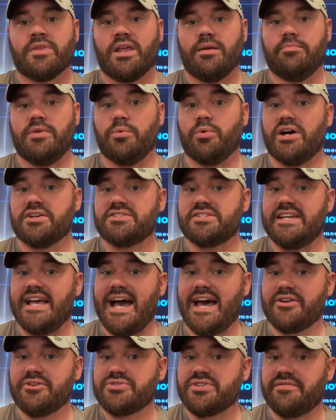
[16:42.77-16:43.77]
Meanwhile,
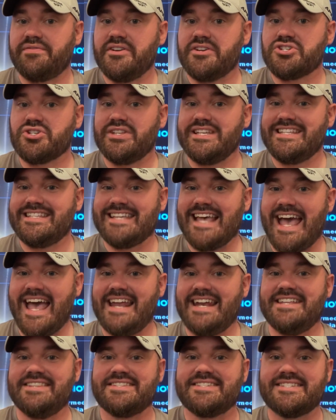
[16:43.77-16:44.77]
Seattle's officially
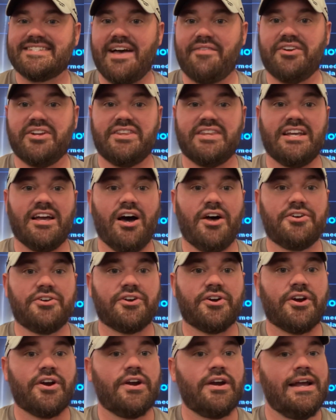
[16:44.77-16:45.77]
10 and 7 of the
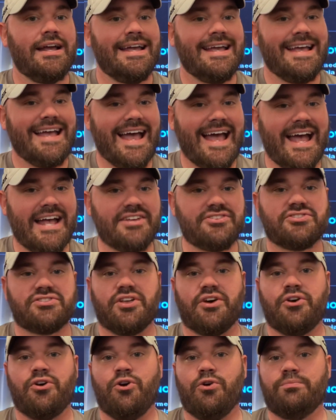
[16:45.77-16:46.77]
under as
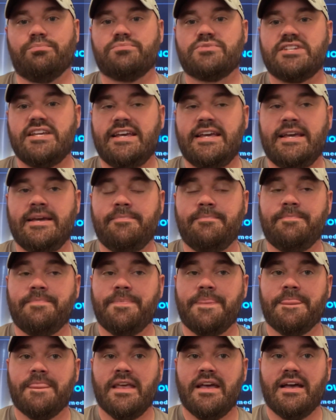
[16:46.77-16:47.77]
the home team.
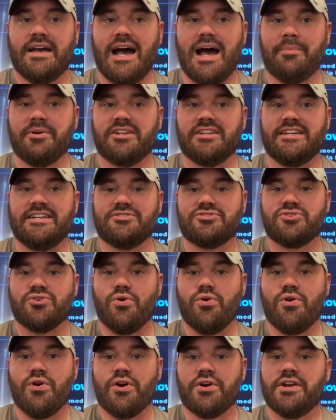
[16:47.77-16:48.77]
I'm going to lean
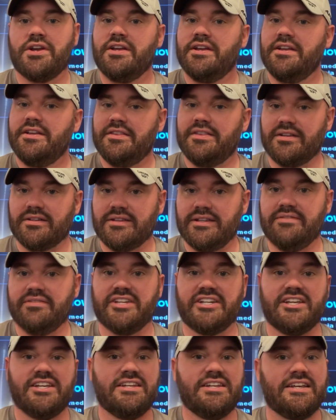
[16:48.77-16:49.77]
toward the
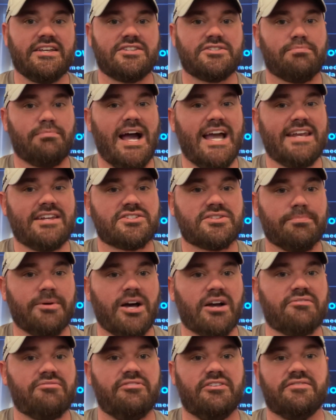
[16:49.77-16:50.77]
Cleveland Indians minus a
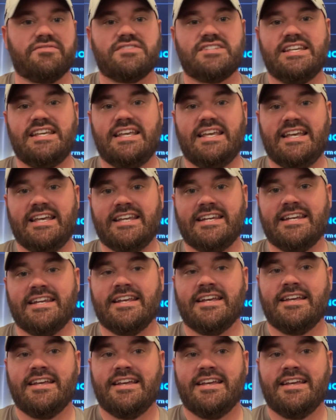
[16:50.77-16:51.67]
buck 15